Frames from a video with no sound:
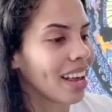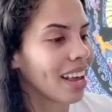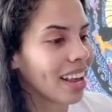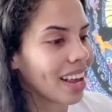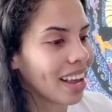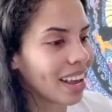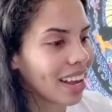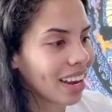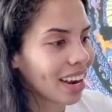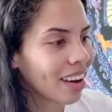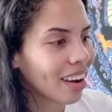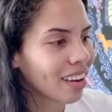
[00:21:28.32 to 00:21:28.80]

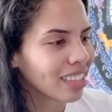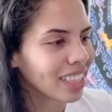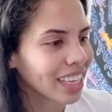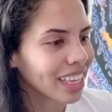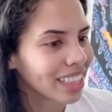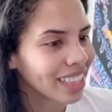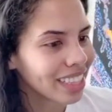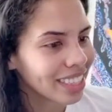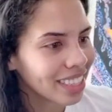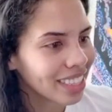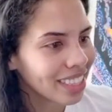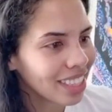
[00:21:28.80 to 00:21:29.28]
And I was
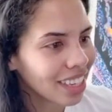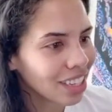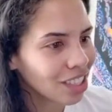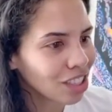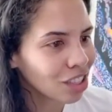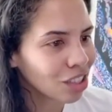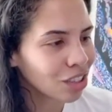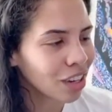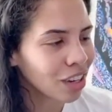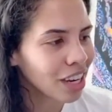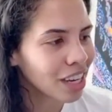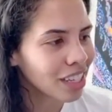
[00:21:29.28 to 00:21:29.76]
like, this is such
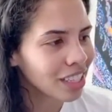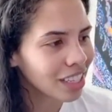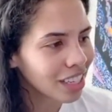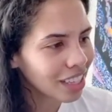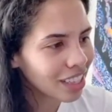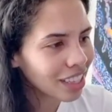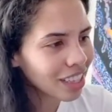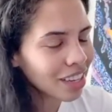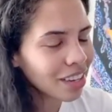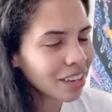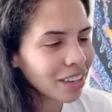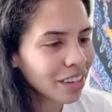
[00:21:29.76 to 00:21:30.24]
a crazy
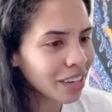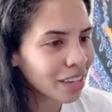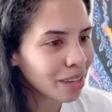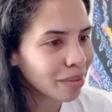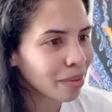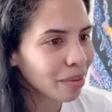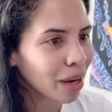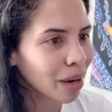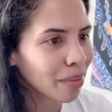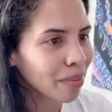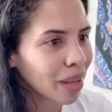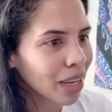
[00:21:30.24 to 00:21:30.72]
theory,
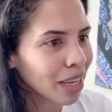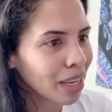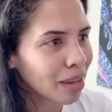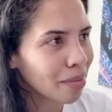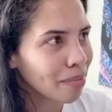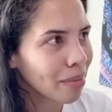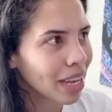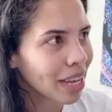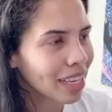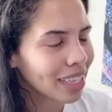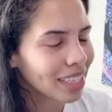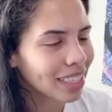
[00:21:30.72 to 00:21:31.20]
but I'm like, it
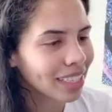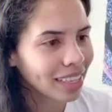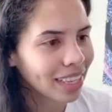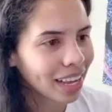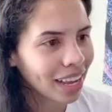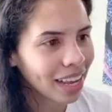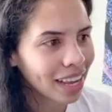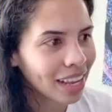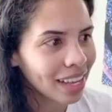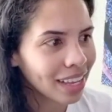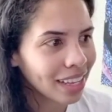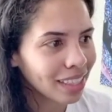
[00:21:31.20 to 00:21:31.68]
makes
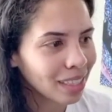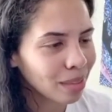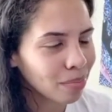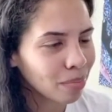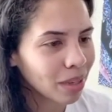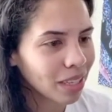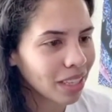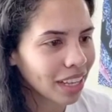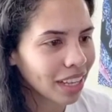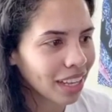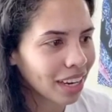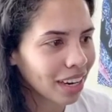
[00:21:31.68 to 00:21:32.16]
sense.
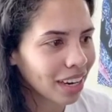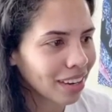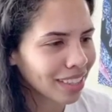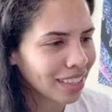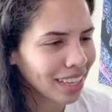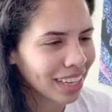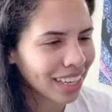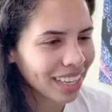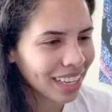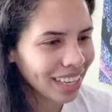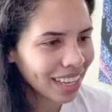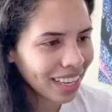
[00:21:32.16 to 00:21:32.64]
But then I was
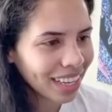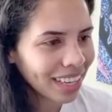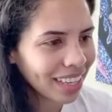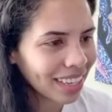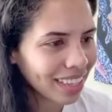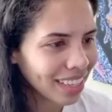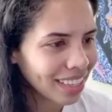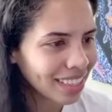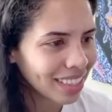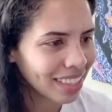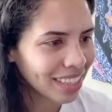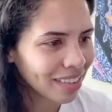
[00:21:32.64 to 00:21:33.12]
like, eh,
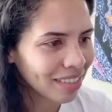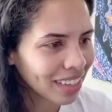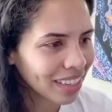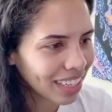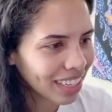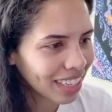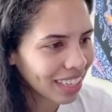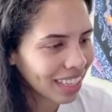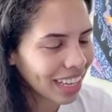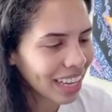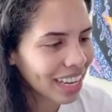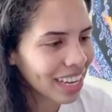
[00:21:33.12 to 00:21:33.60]
it's never
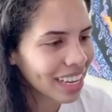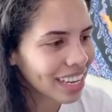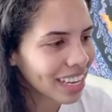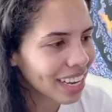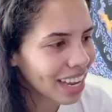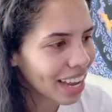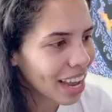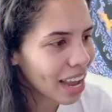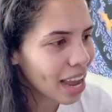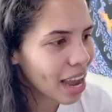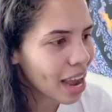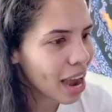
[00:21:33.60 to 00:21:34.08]
going to, like,
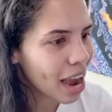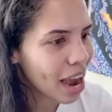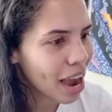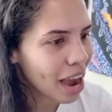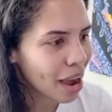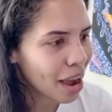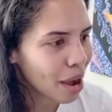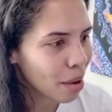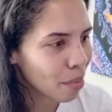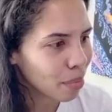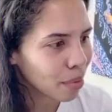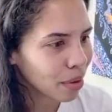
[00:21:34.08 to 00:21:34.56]

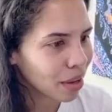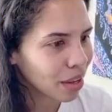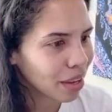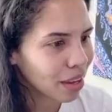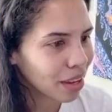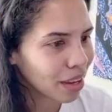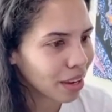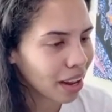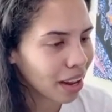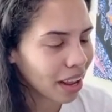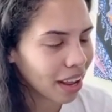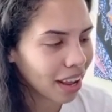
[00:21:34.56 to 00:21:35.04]

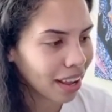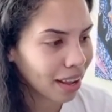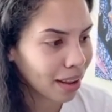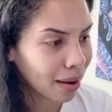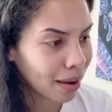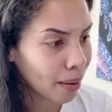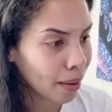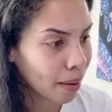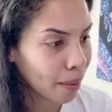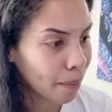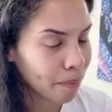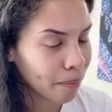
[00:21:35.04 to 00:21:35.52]
happen.
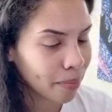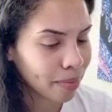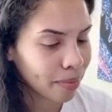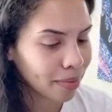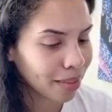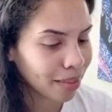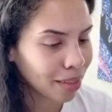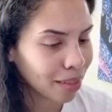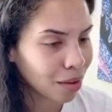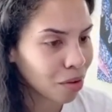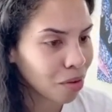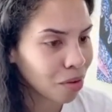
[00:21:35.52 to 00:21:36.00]
And
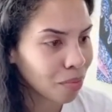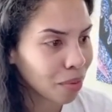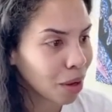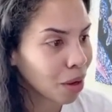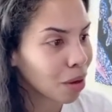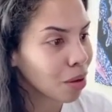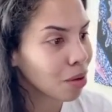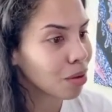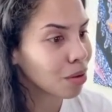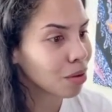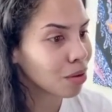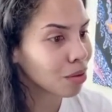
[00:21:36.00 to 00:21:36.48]
lo and
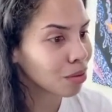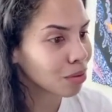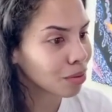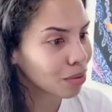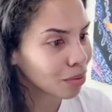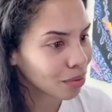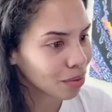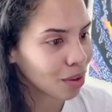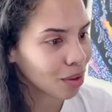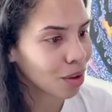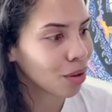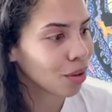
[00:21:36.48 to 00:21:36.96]
behold,
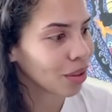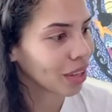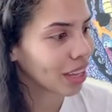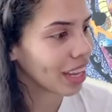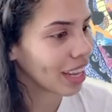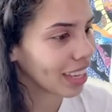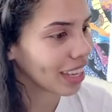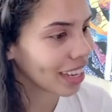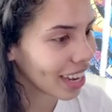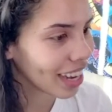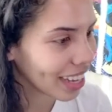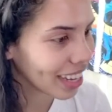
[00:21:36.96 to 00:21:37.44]
Whole
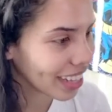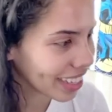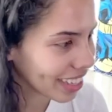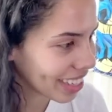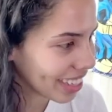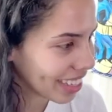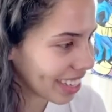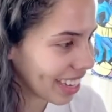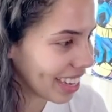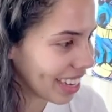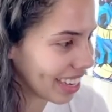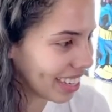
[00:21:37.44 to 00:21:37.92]
Cake
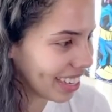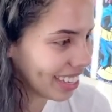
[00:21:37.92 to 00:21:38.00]
Island.